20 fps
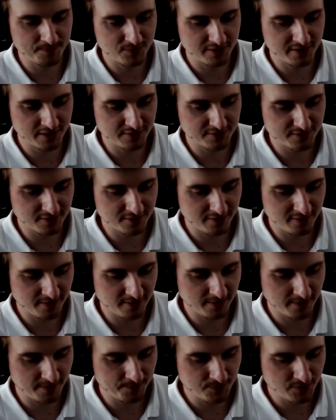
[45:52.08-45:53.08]

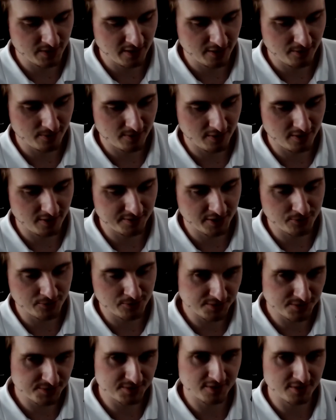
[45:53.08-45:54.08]
that, that
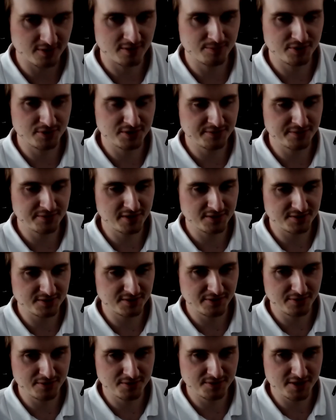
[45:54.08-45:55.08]
was presented
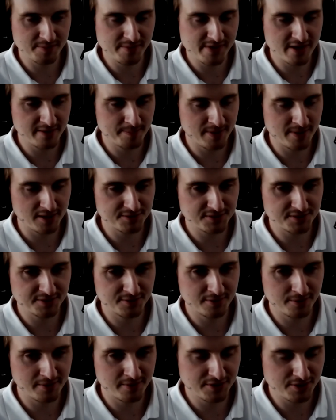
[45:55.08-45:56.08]
in the CPL part, in
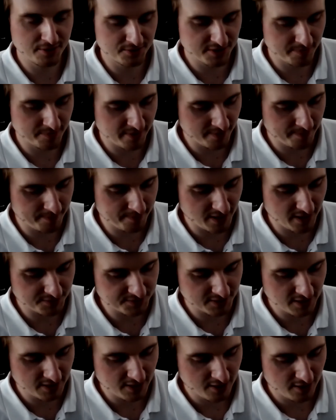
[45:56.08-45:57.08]
the radio CPL part.
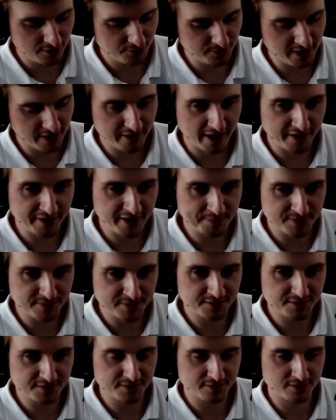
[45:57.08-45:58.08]
You can adapt
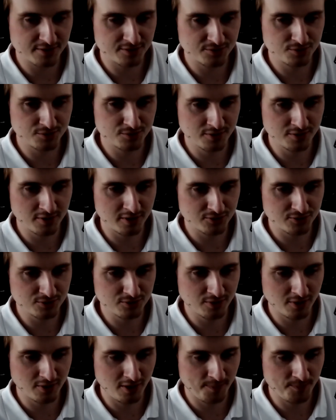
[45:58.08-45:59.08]
it to,
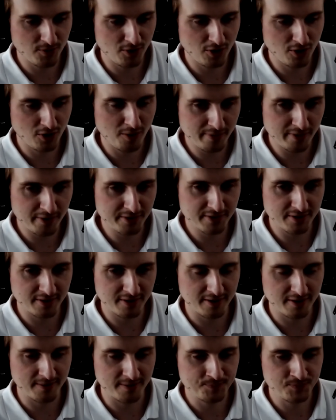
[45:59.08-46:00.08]
to HomePlug,
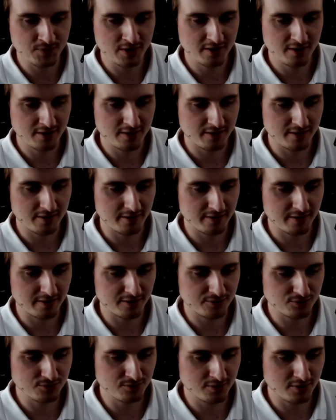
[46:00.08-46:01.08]

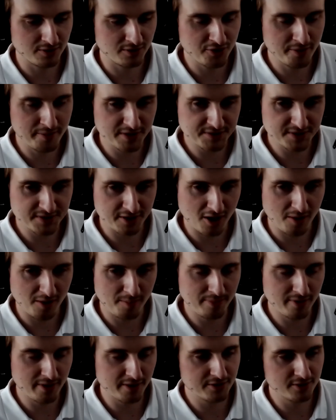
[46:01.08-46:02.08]
to a domestic
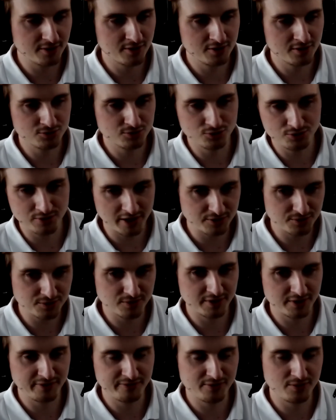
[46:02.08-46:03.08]
HomePlug. Try to,
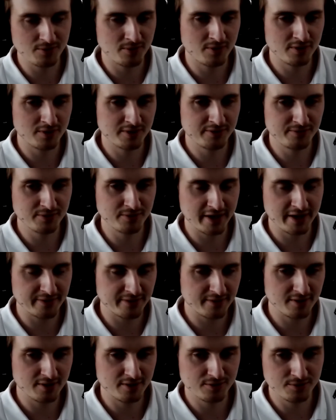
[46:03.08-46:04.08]
if you, if you
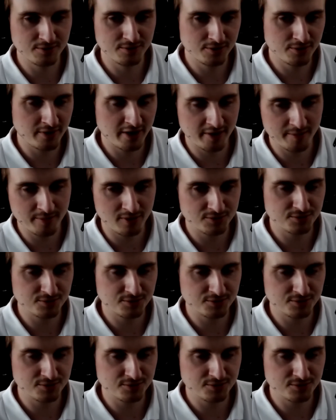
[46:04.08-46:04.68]
can, you, you are able